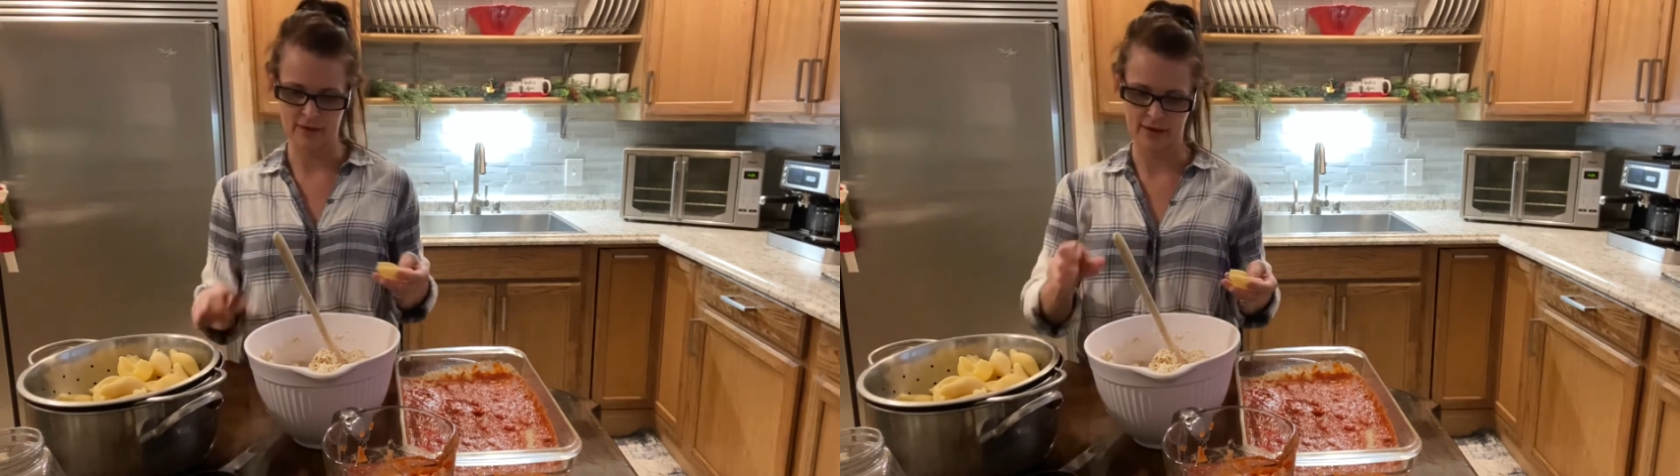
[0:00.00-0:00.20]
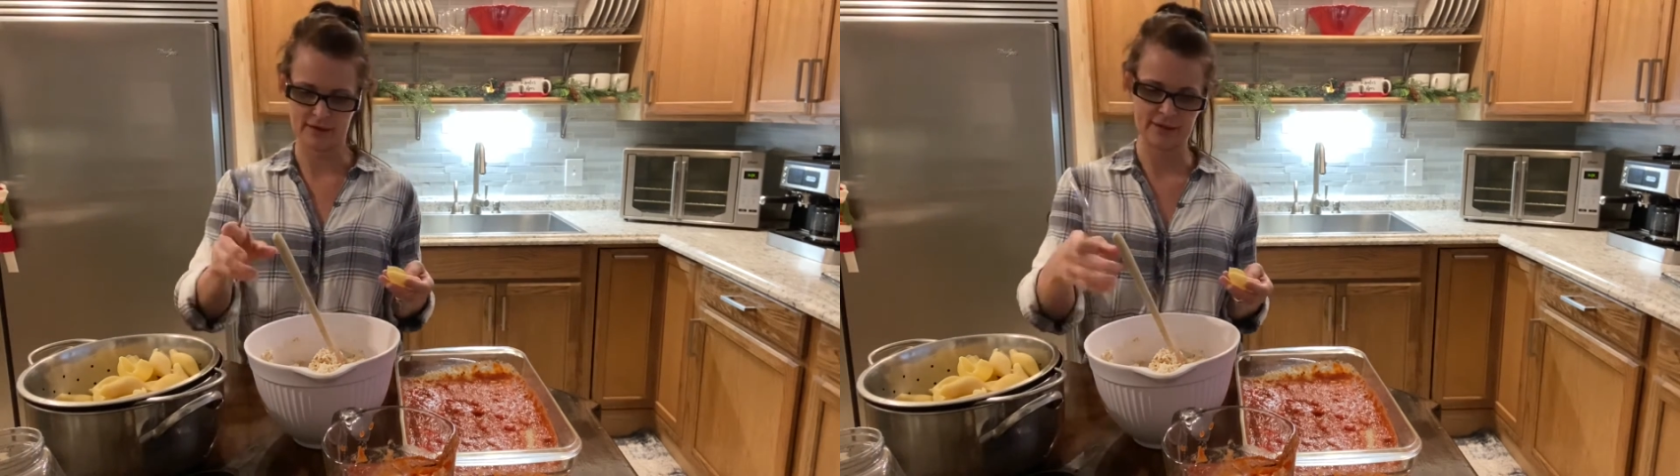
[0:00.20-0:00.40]

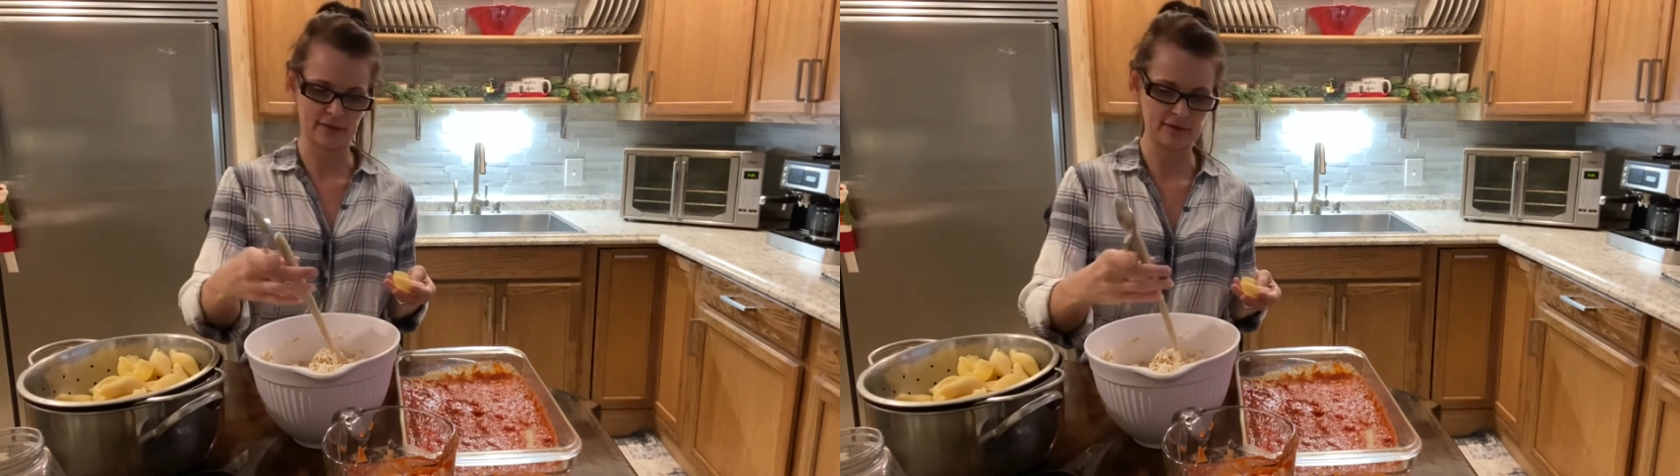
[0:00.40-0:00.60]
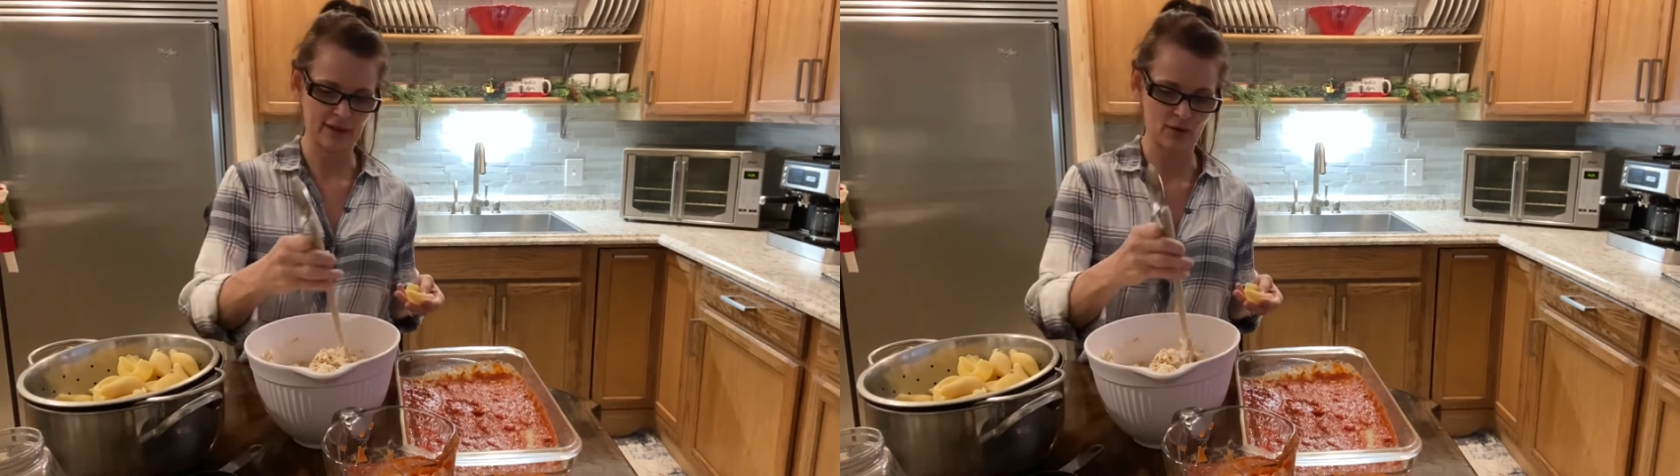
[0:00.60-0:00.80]
al
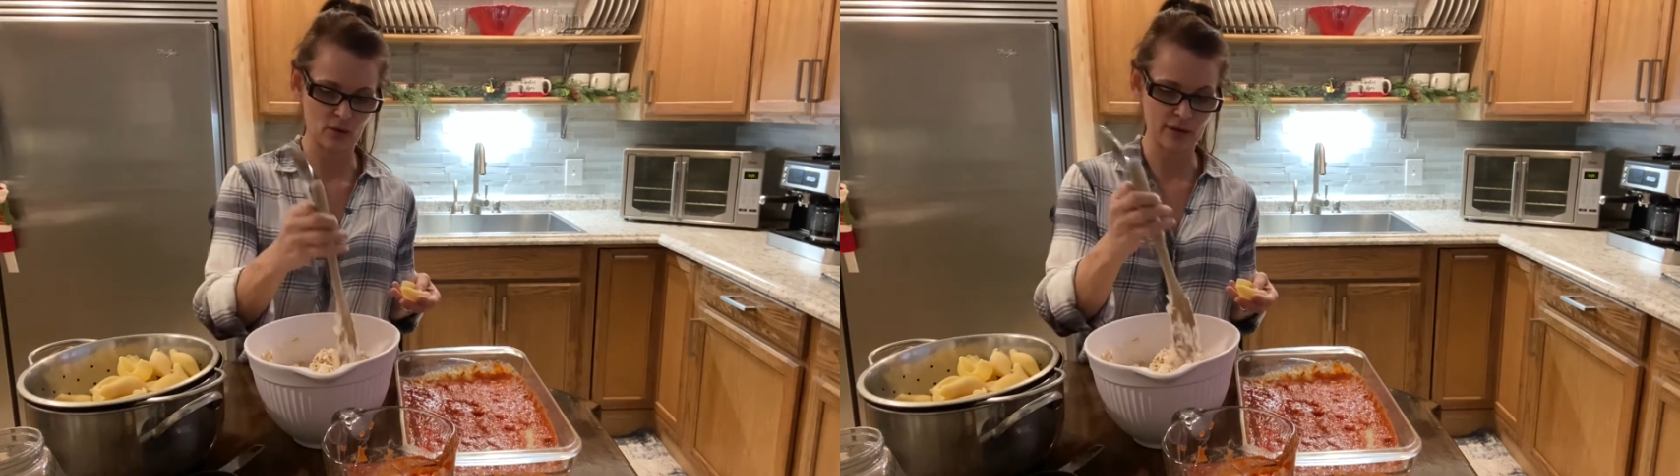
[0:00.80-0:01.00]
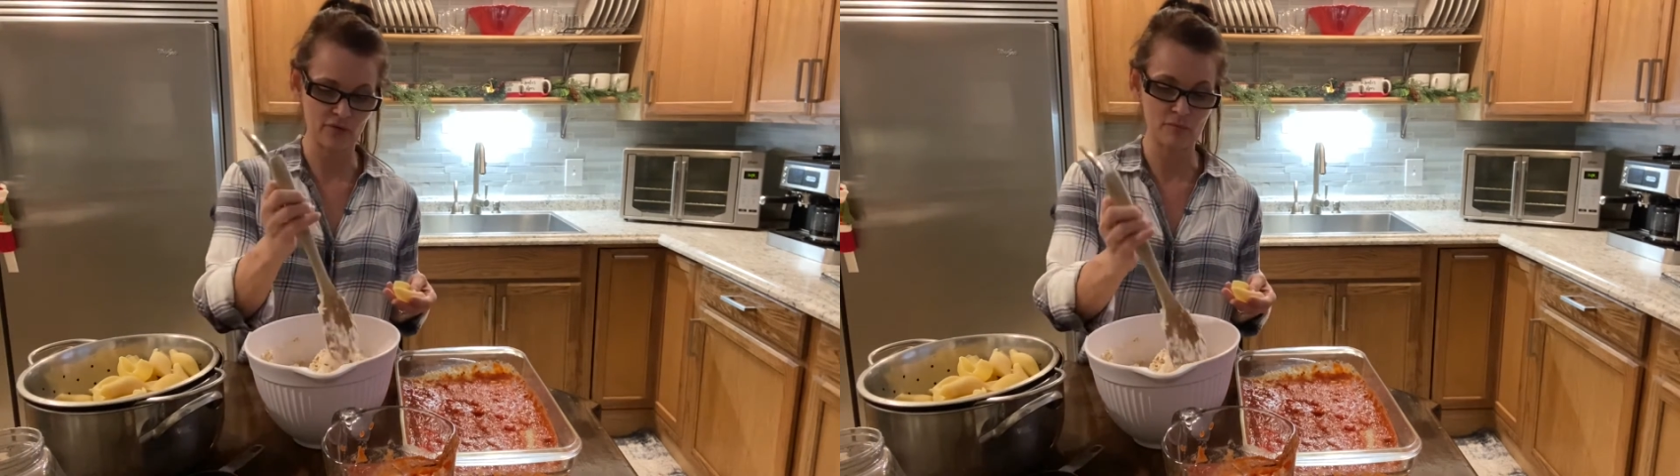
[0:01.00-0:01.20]
dente or even